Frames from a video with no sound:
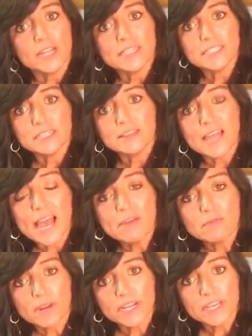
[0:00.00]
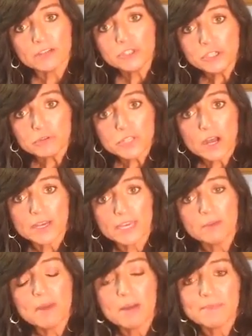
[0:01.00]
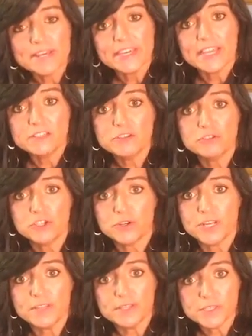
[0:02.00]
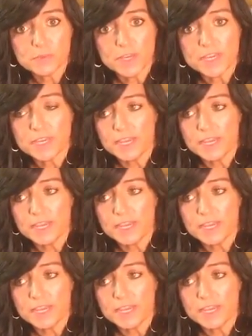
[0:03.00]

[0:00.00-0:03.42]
I did a live radio show talking about my cancer journey this week,